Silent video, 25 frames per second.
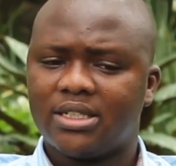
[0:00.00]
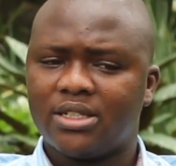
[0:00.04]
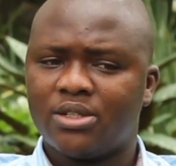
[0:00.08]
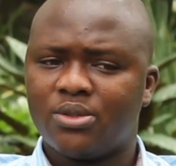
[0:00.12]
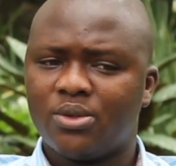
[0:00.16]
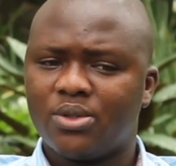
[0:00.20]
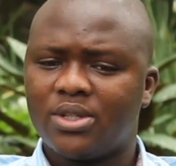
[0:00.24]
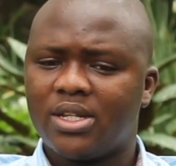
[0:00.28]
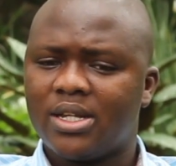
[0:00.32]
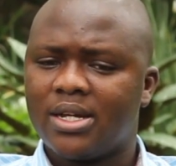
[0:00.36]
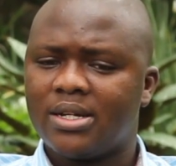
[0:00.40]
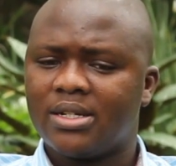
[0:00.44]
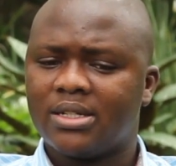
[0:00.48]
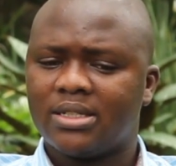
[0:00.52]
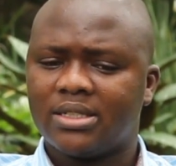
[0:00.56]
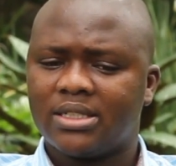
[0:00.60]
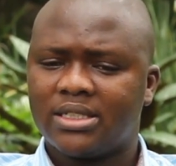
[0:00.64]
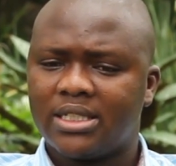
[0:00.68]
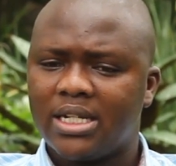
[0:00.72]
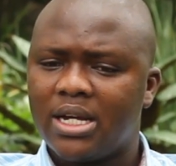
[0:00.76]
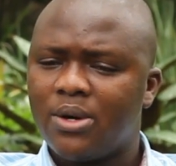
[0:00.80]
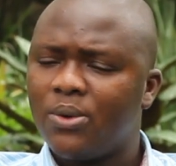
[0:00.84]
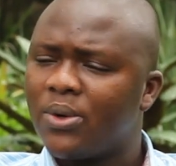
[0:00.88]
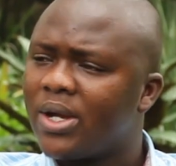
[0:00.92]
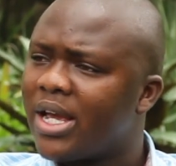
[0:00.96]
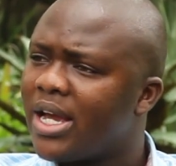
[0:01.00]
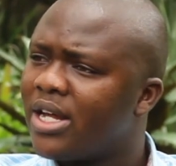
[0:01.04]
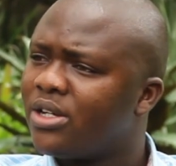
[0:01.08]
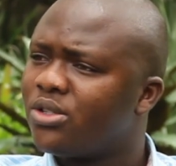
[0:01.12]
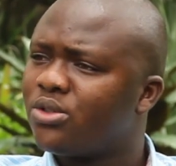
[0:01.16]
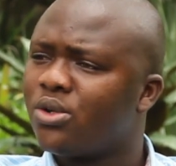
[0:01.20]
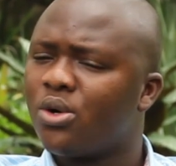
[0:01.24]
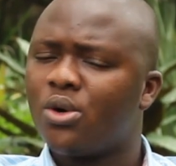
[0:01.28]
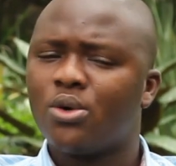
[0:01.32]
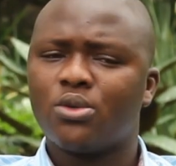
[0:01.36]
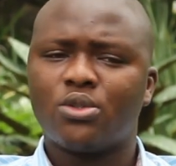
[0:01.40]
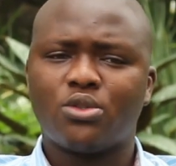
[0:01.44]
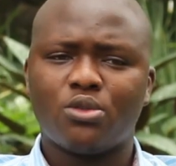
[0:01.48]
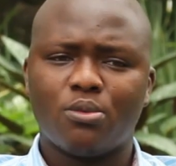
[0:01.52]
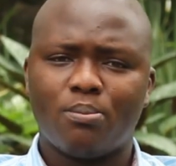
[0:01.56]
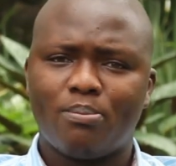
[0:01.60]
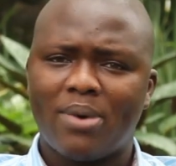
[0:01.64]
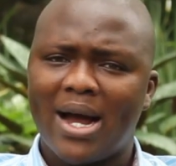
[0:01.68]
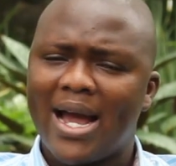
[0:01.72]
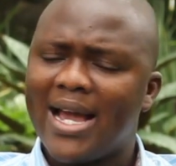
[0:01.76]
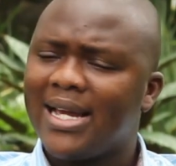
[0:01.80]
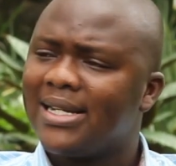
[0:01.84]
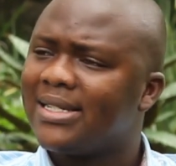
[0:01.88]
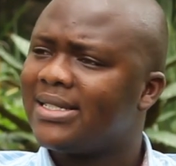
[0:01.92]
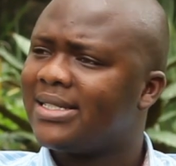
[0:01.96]
They sell cattle to
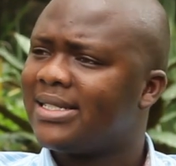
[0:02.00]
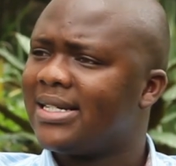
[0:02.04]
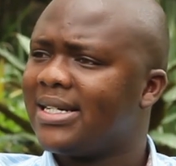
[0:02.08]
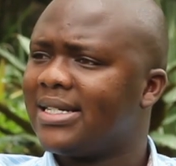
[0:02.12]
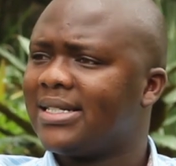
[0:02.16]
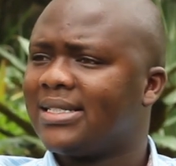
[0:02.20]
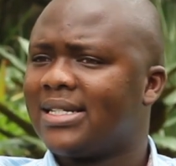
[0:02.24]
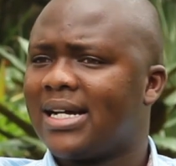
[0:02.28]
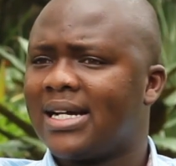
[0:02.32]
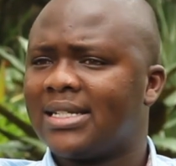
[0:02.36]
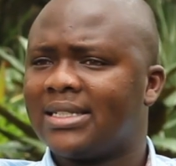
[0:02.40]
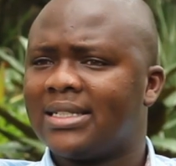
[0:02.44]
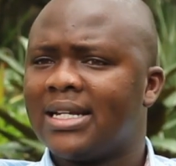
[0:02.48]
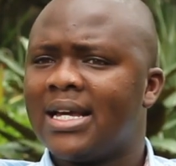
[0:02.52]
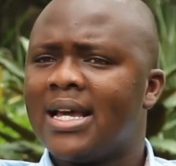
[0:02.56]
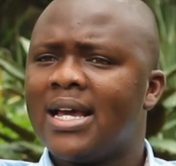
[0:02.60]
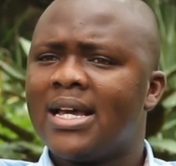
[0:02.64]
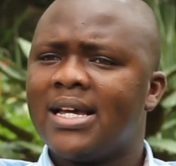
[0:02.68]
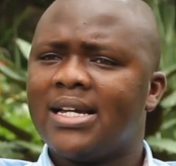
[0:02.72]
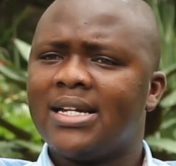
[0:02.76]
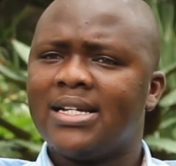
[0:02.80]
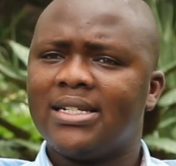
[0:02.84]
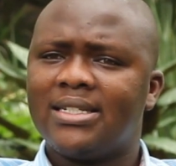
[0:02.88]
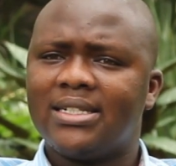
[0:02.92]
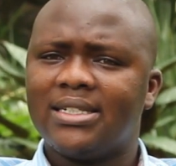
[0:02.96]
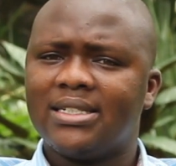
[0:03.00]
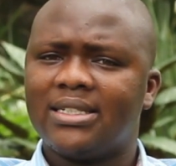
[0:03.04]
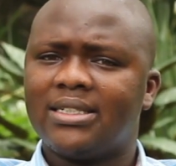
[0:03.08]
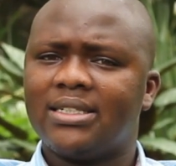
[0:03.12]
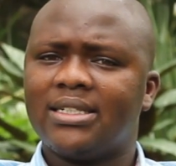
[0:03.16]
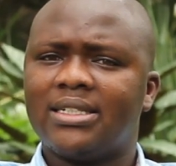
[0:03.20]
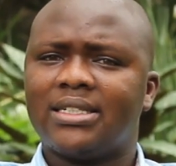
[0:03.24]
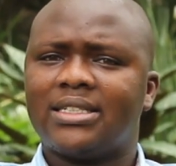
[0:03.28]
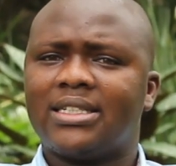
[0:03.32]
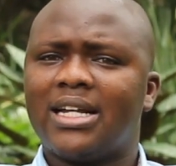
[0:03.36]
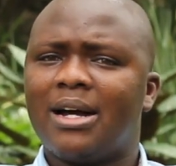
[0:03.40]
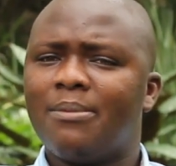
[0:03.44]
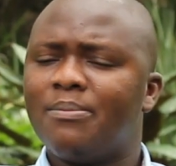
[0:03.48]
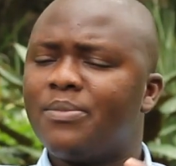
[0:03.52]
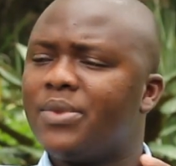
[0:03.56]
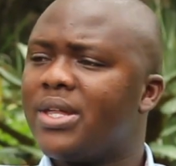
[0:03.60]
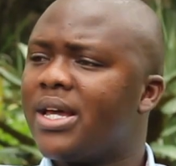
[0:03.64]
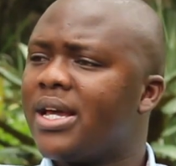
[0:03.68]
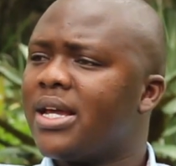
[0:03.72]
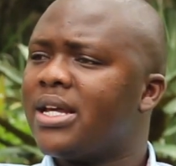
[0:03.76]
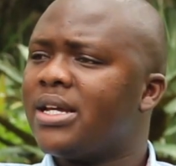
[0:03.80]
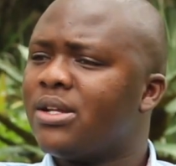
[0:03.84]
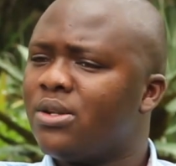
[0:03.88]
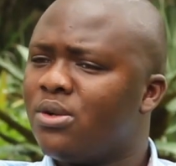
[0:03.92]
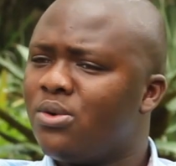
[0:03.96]
buy tractors, etc. Some,
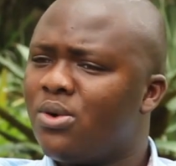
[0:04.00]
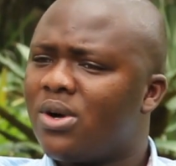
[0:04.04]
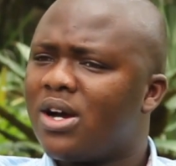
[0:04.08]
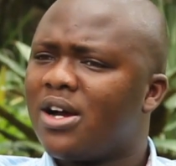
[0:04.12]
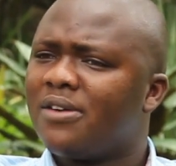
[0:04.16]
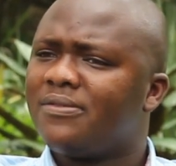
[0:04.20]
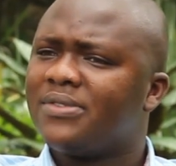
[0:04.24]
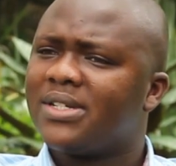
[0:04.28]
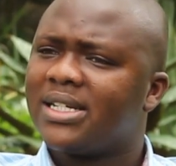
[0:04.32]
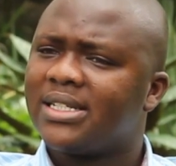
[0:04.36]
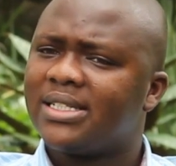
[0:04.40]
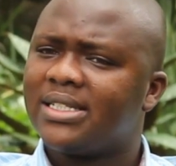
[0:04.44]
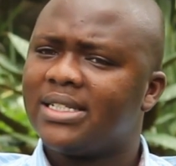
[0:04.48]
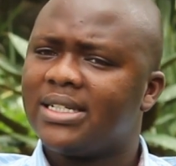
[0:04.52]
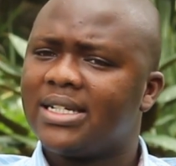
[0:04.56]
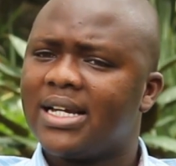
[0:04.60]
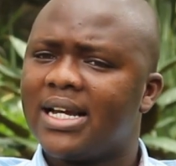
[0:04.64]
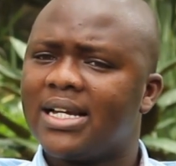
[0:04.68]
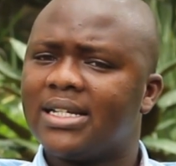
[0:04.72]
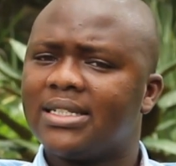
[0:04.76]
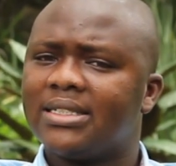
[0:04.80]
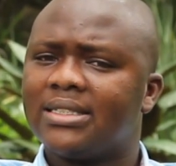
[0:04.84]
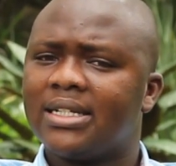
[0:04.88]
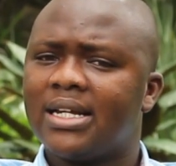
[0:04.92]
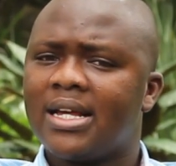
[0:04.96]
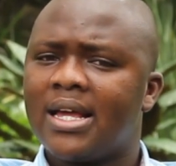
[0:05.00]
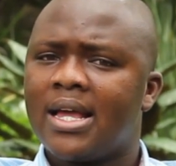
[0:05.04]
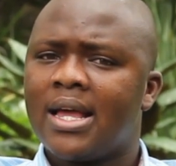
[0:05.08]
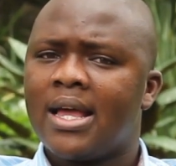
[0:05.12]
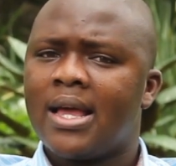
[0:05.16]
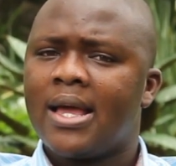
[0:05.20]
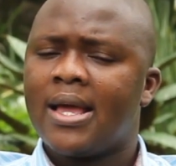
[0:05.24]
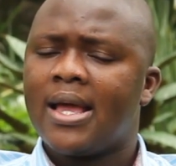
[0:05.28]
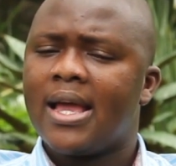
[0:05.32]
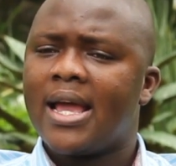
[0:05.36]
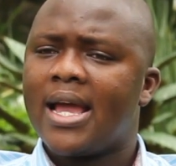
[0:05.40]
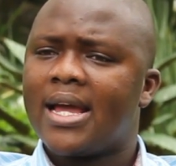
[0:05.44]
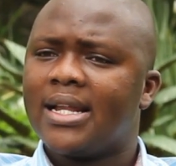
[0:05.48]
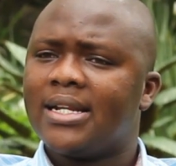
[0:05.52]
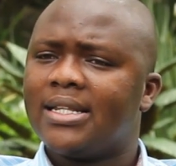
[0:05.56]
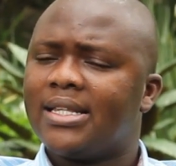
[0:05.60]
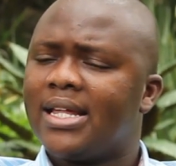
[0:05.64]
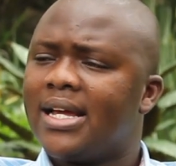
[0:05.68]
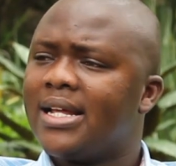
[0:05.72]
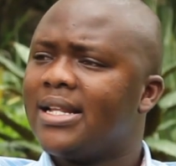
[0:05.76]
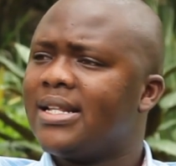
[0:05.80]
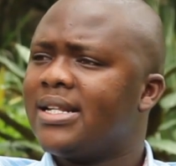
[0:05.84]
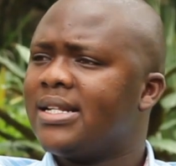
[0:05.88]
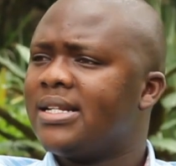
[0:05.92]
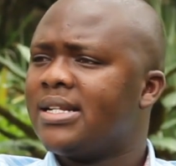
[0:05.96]
they look after chickens and
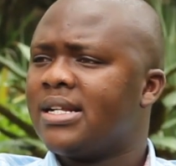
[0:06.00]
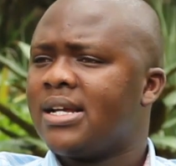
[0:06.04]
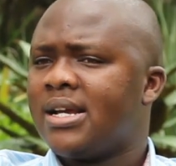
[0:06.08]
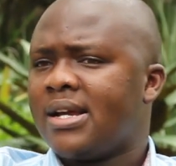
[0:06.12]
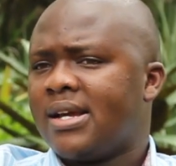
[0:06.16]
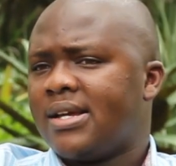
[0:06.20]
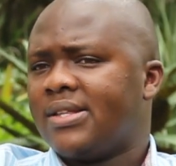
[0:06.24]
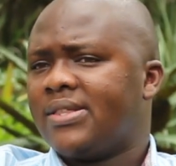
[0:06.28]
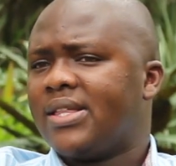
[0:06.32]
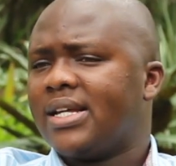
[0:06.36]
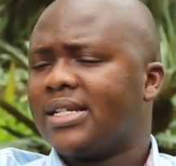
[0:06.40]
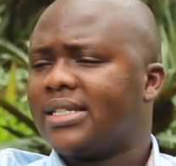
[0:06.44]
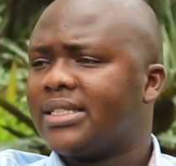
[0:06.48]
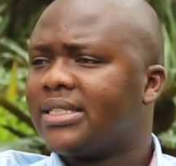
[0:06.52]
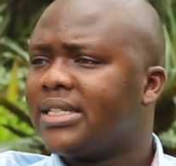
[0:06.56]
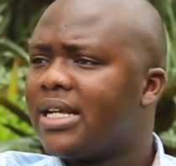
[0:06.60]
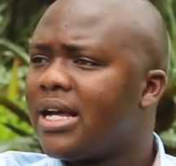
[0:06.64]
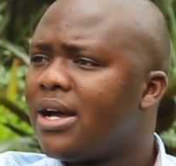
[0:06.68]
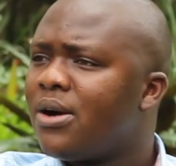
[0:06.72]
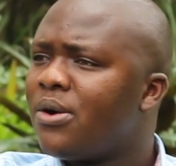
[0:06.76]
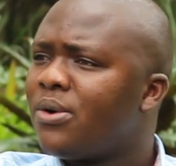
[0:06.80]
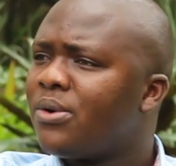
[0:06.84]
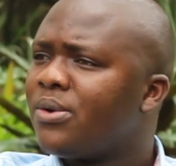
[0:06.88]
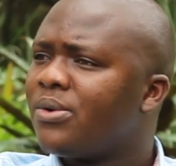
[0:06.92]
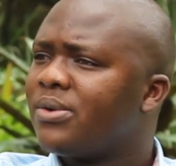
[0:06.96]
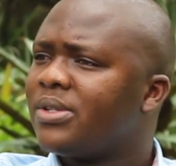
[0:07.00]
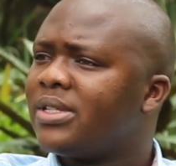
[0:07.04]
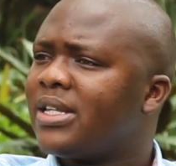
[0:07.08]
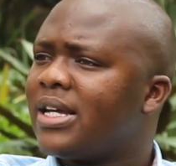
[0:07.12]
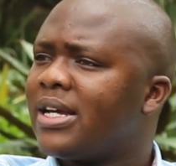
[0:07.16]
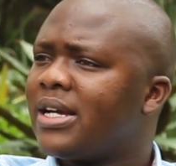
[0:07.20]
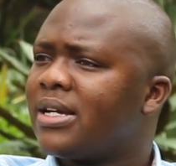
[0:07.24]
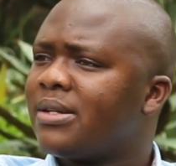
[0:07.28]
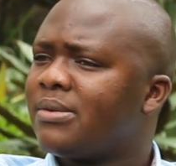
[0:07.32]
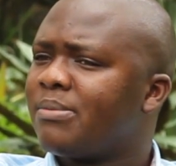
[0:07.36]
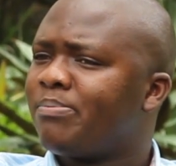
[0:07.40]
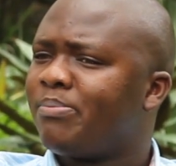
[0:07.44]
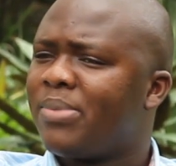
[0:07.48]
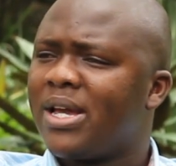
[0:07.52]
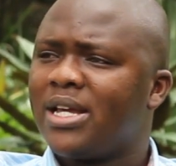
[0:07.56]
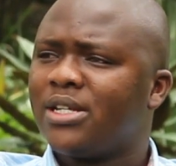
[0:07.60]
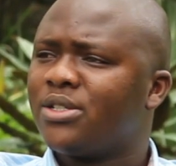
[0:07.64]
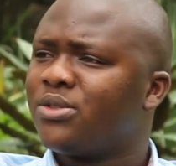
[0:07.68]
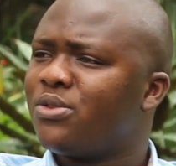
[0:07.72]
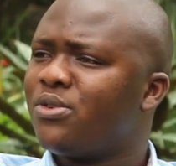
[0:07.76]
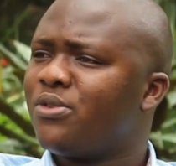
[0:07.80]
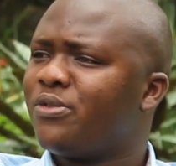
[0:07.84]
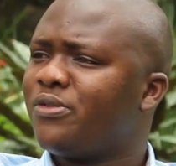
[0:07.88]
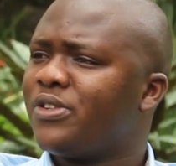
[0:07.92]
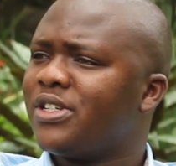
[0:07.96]
then they sell, they pay
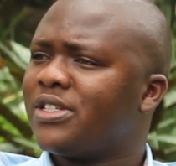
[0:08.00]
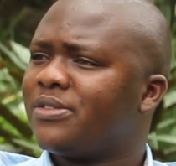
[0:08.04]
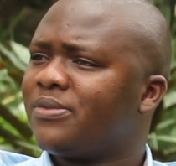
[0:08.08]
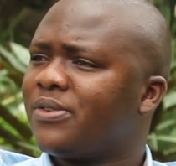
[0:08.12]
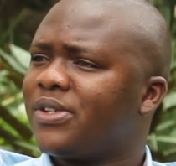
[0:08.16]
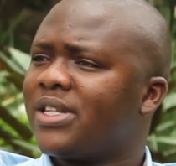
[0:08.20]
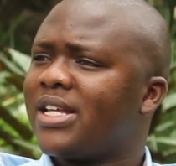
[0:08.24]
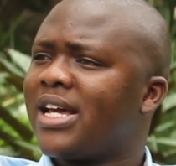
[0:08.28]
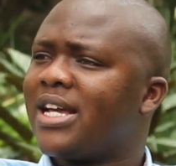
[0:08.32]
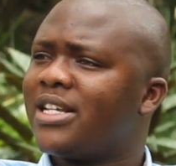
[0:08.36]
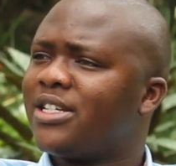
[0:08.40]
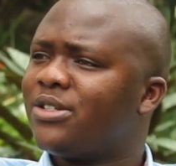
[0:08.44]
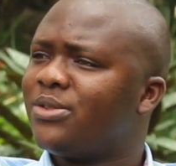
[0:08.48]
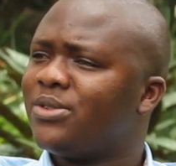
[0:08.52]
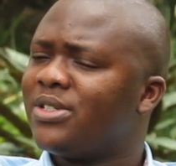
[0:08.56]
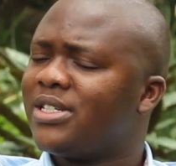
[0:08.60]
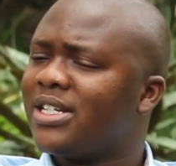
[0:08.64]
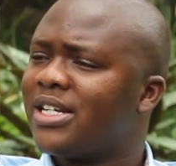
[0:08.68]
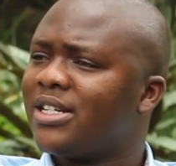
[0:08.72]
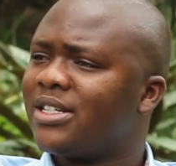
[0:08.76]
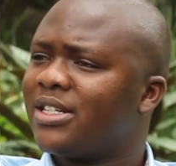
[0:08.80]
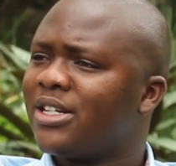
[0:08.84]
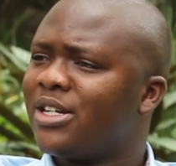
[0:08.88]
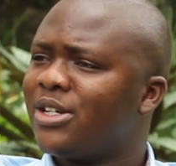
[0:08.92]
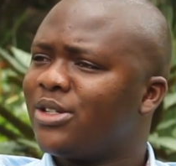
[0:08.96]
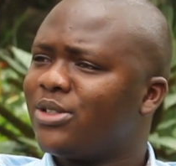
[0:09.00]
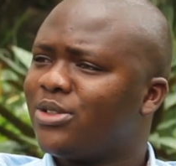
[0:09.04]
school fees for their children.